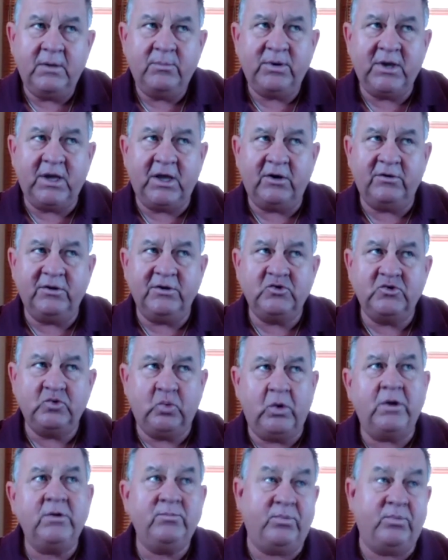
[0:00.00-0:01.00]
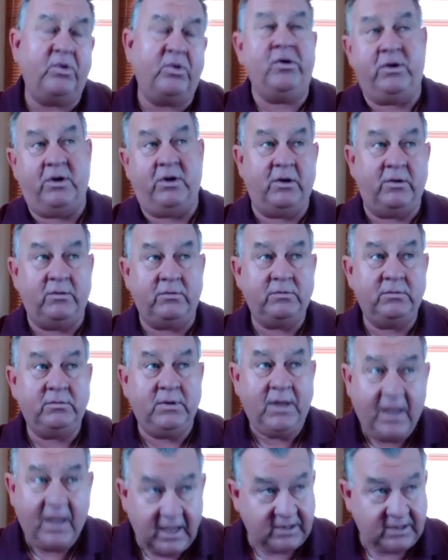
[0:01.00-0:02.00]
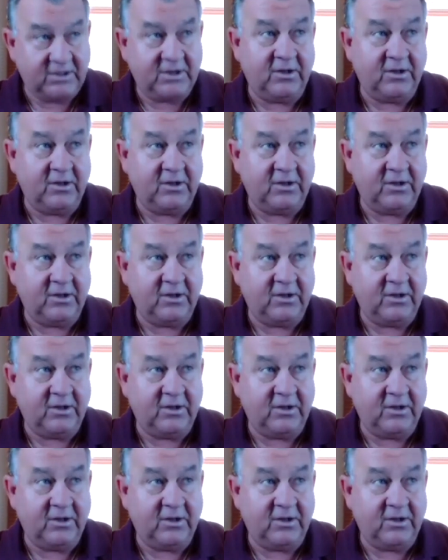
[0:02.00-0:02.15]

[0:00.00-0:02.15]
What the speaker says: PianoLeads 1.0 had